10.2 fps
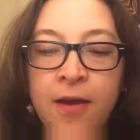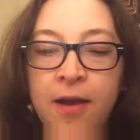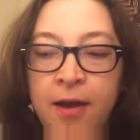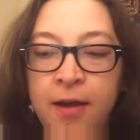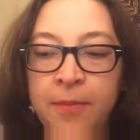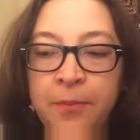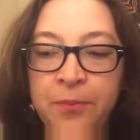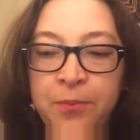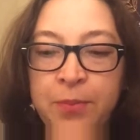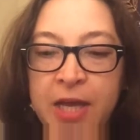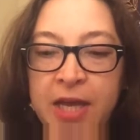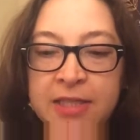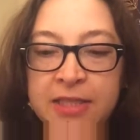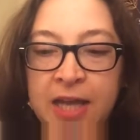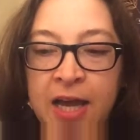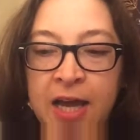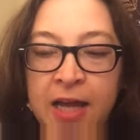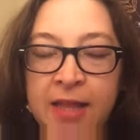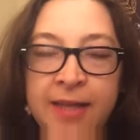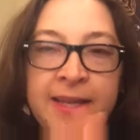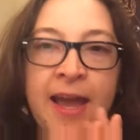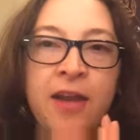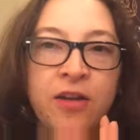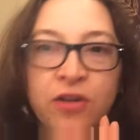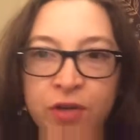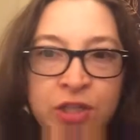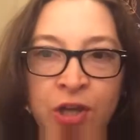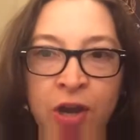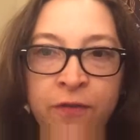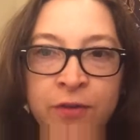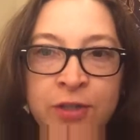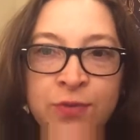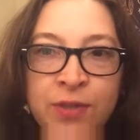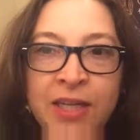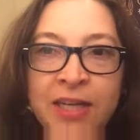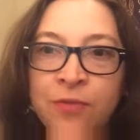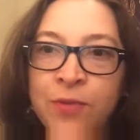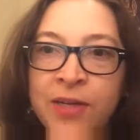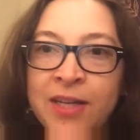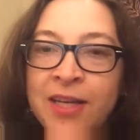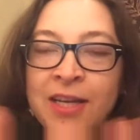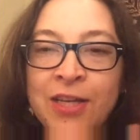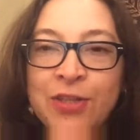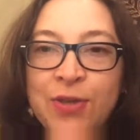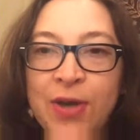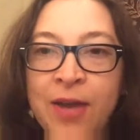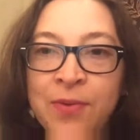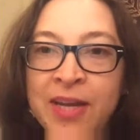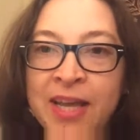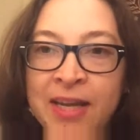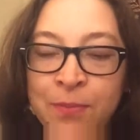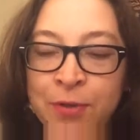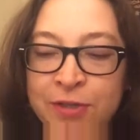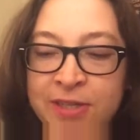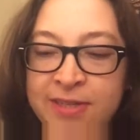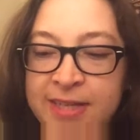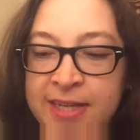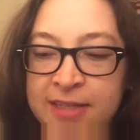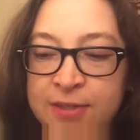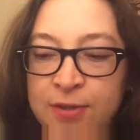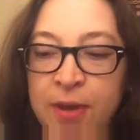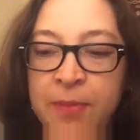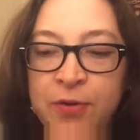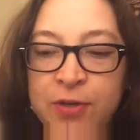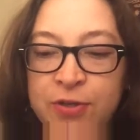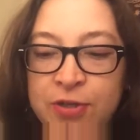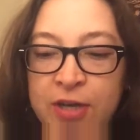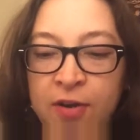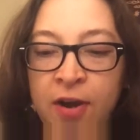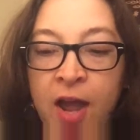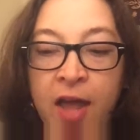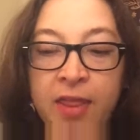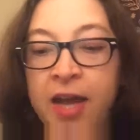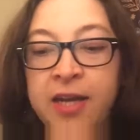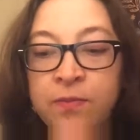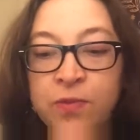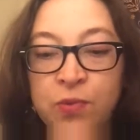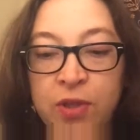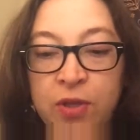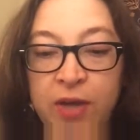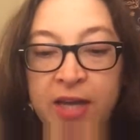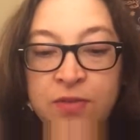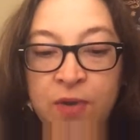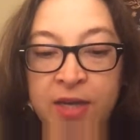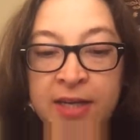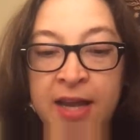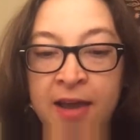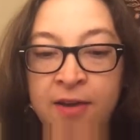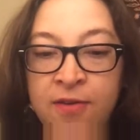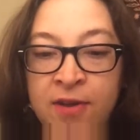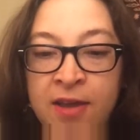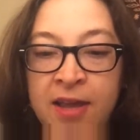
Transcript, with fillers: Um, but uh, they had a Grishaverse related one so I went ahead and purchased it. So I'm going to share the items with you guys right now